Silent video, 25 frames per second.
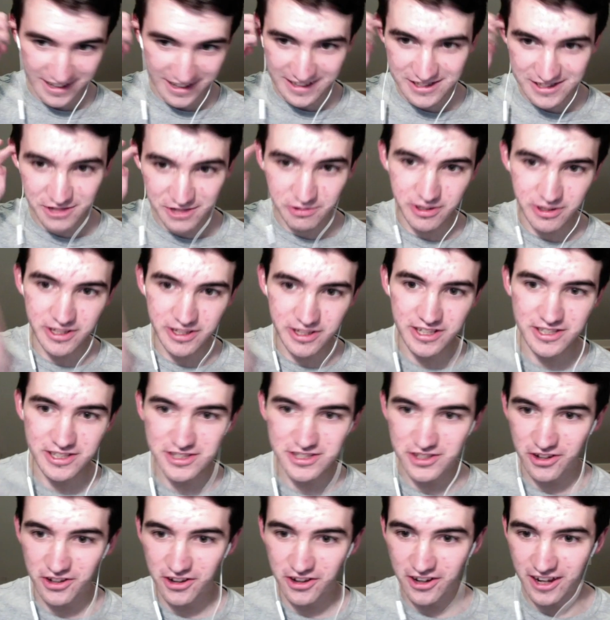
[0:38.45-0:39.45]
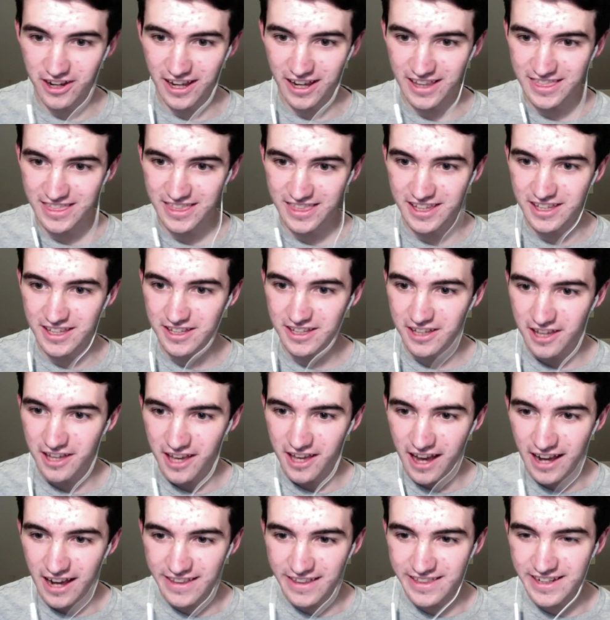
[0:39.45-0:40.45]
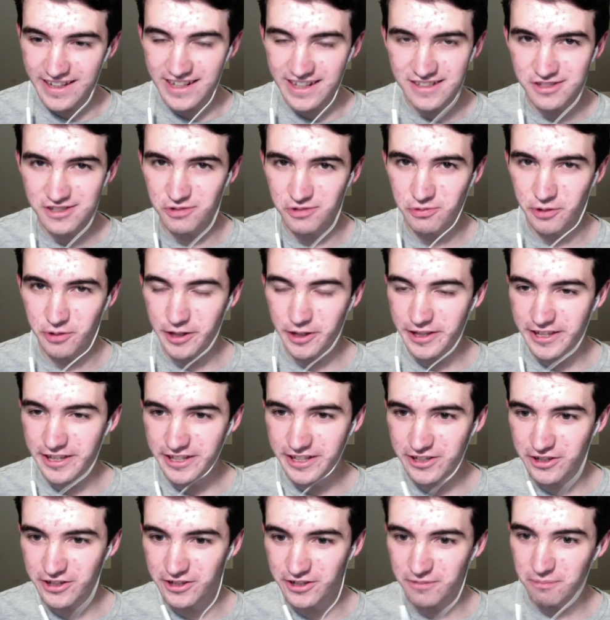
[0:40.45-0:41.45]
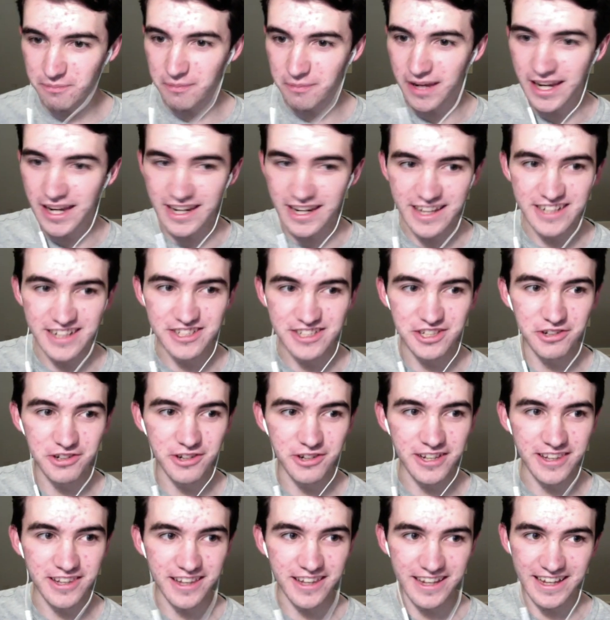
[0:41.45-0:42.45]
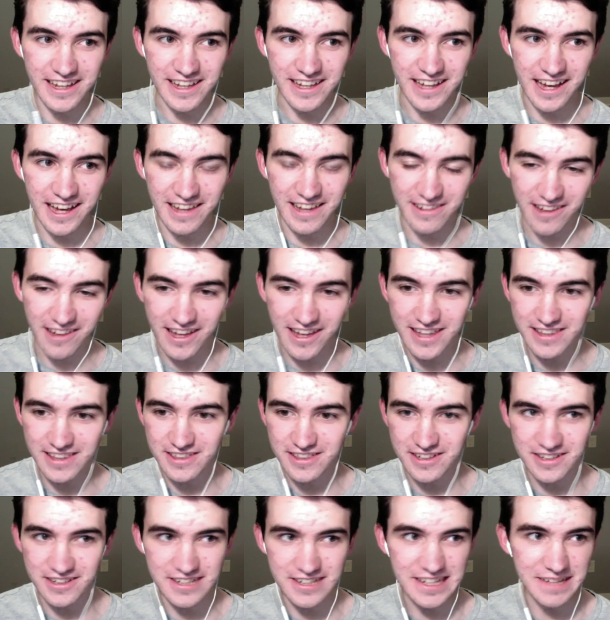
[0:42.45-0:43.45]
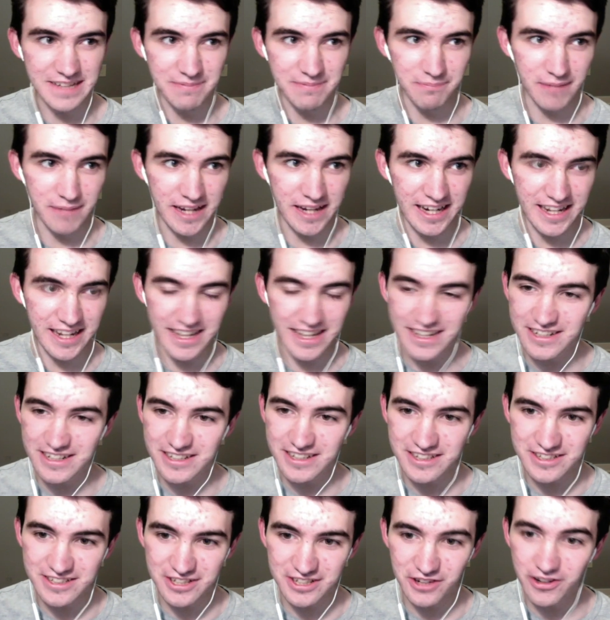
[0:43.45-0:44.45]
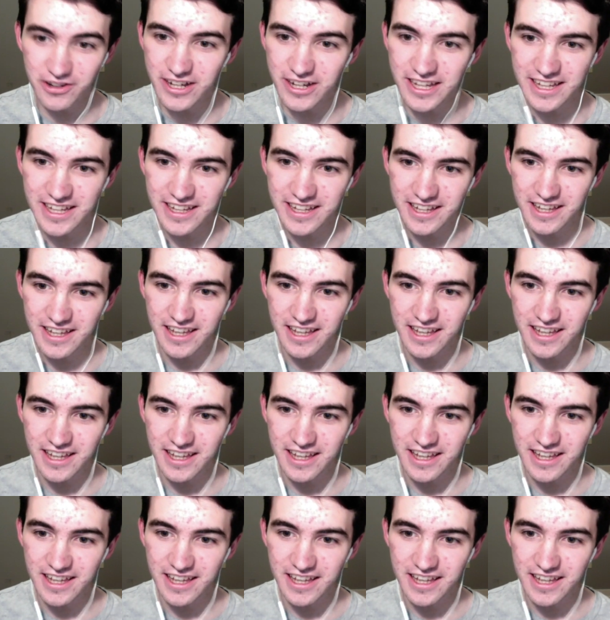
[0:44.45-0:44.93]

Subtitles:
It's a really good song. I think it has a really good meaning to it. Like, I like the deep meaning to it.